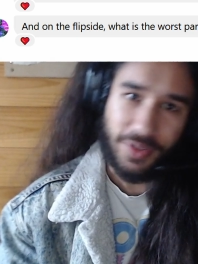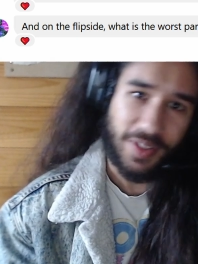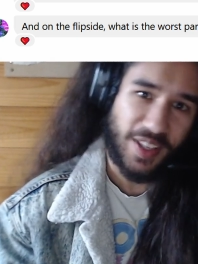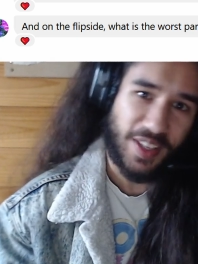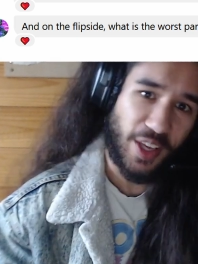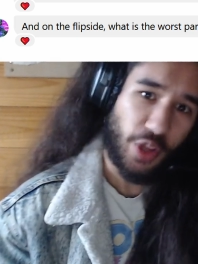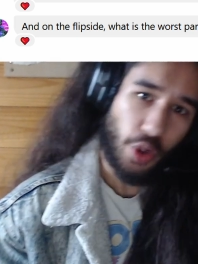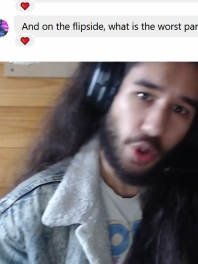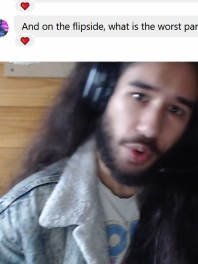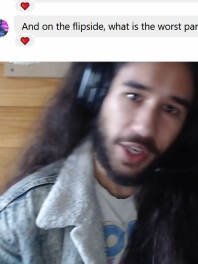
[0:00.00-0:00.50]

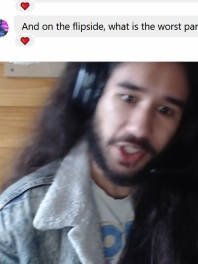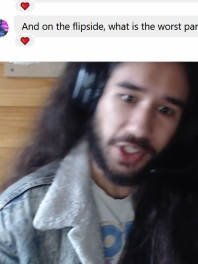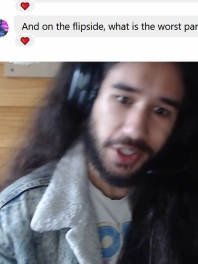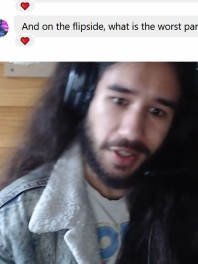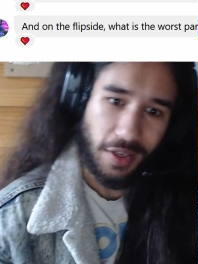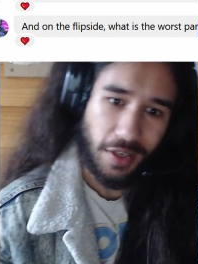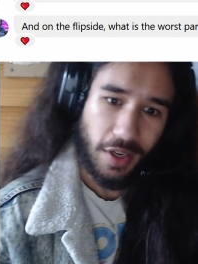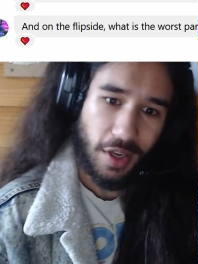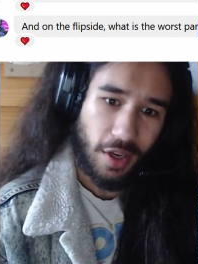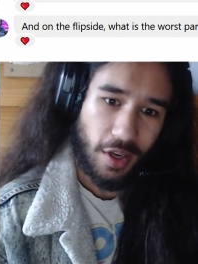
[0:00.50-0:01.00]
other
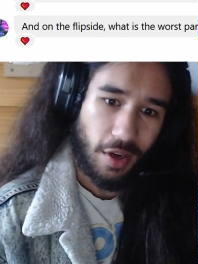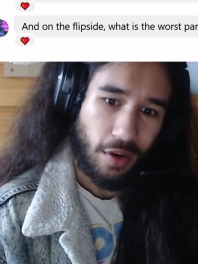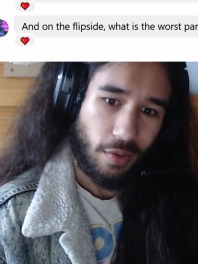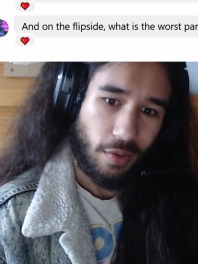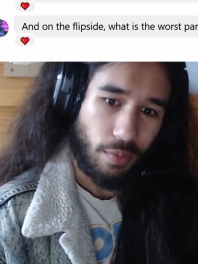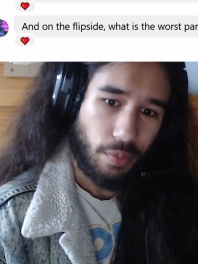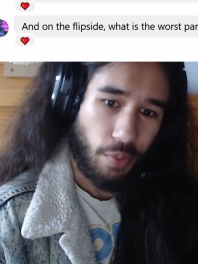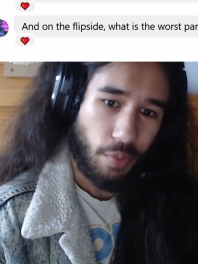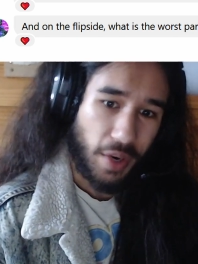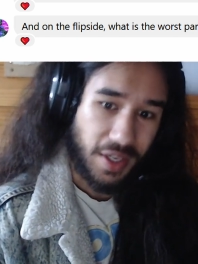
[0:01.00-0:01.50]
question,
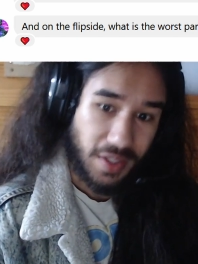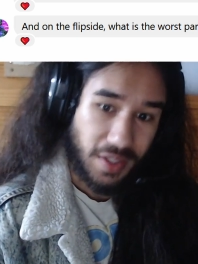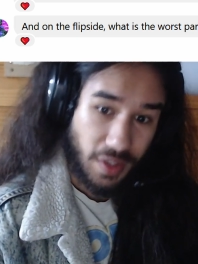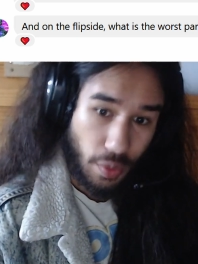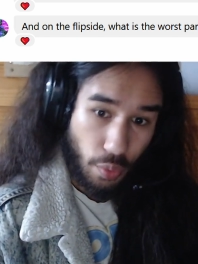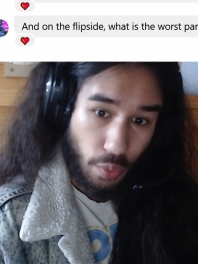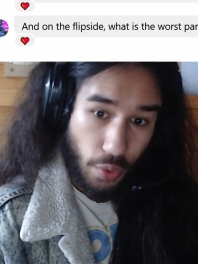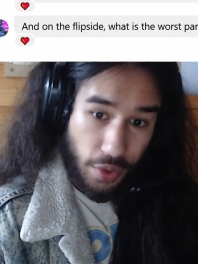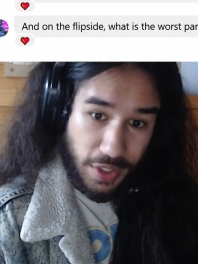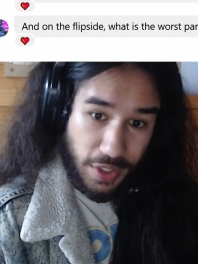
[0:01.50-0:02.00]
what is the
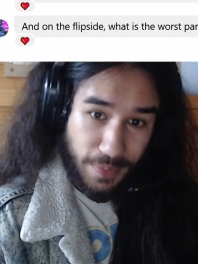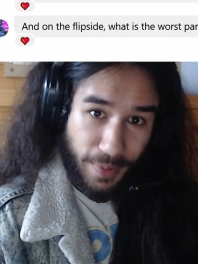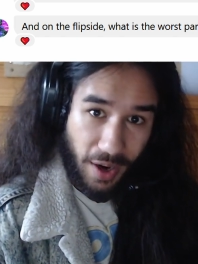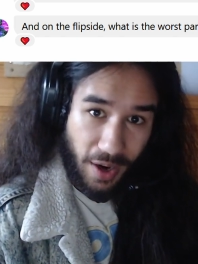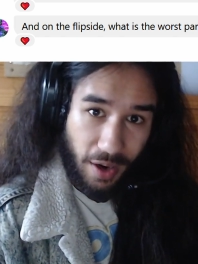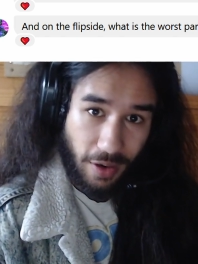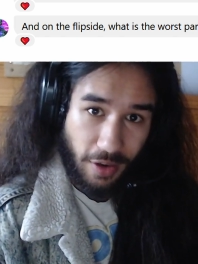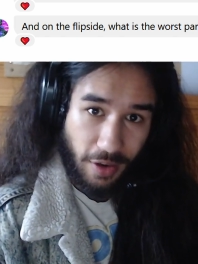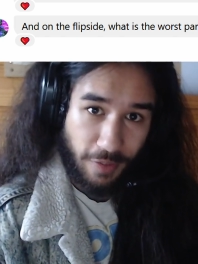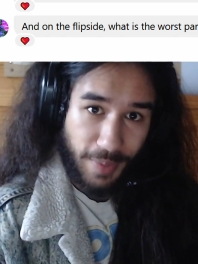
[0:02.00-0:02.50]
worst
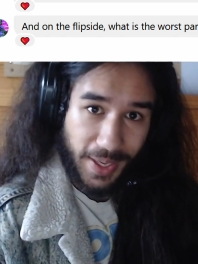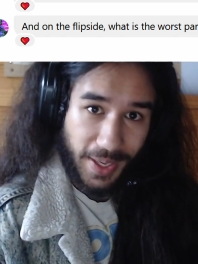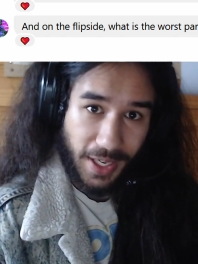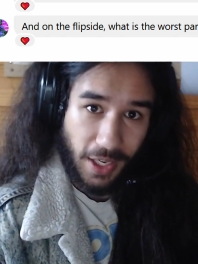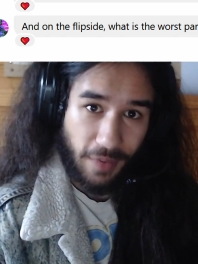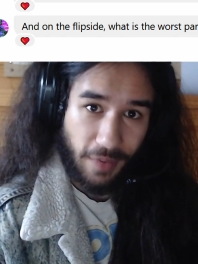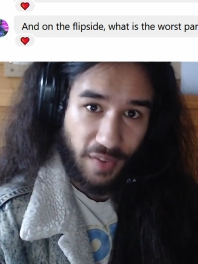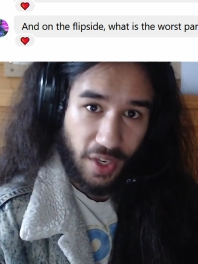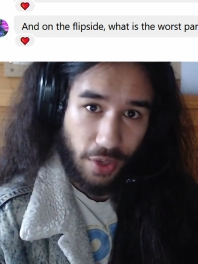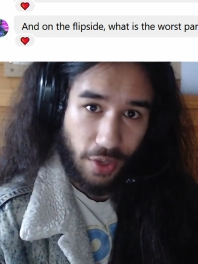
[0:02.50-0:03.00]
part of making
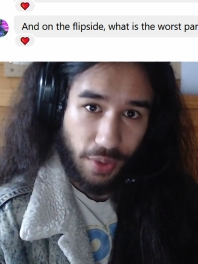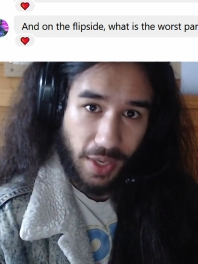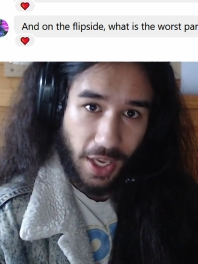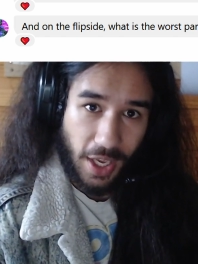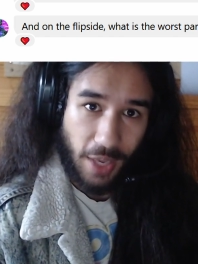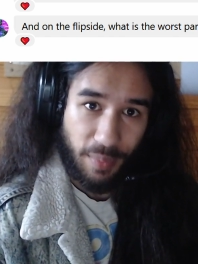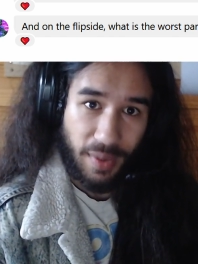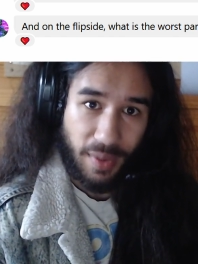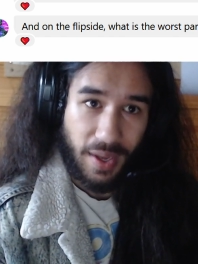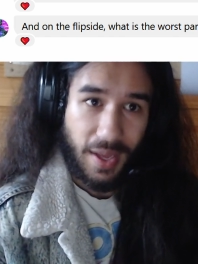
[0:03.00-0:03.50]
a video
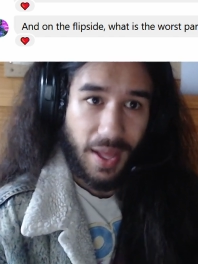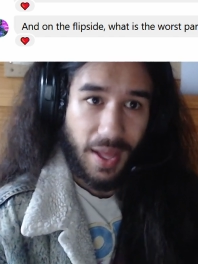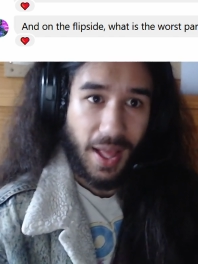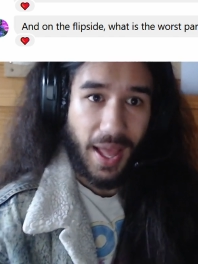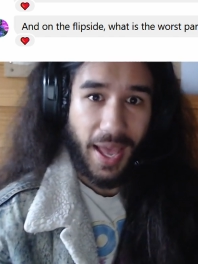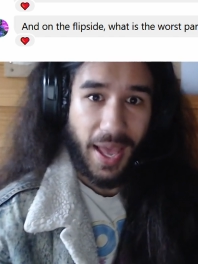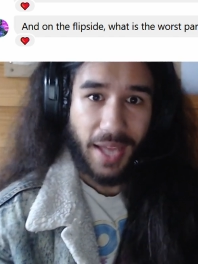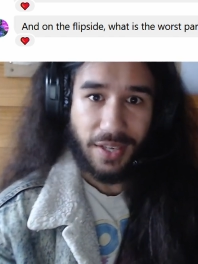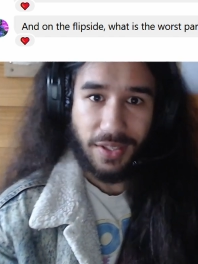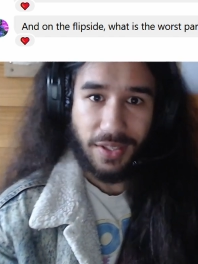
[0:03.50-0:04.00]
game?
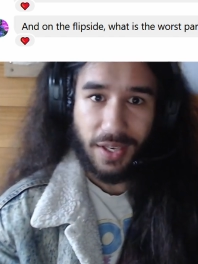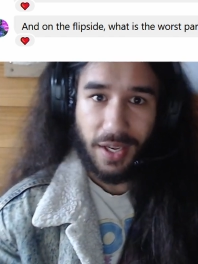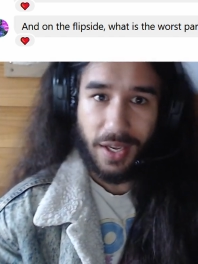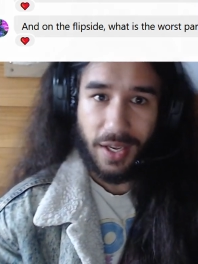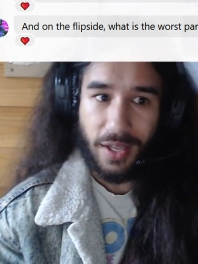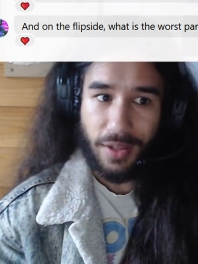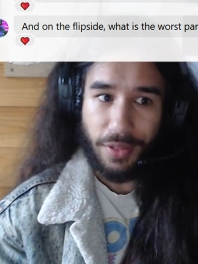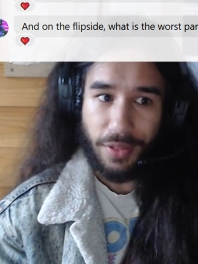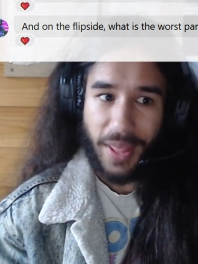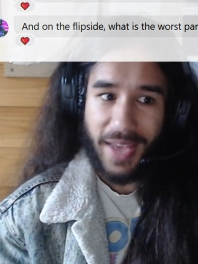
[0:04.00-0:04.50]
And
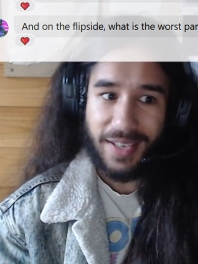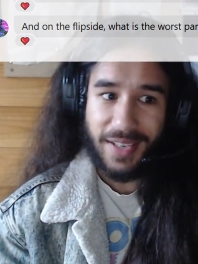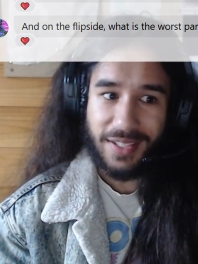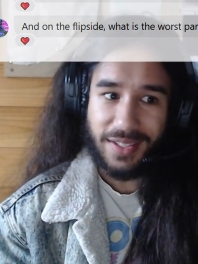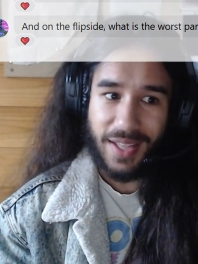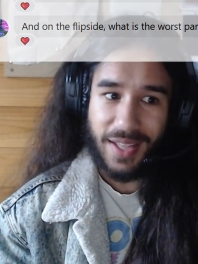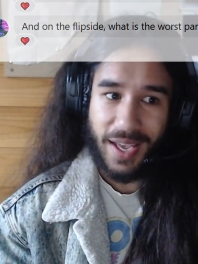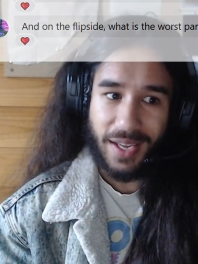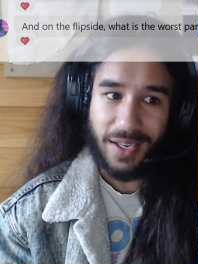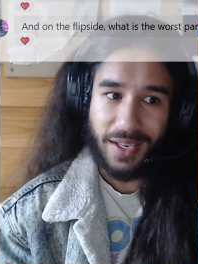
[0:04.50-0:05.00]
that is
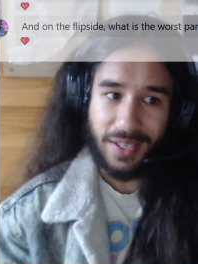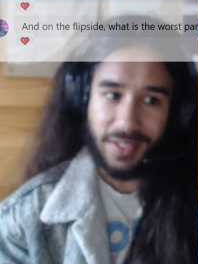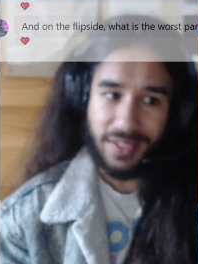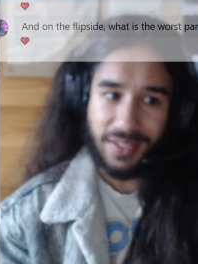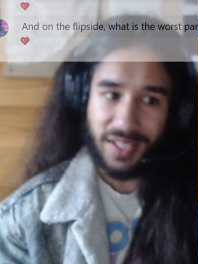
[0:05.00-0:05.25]
that it is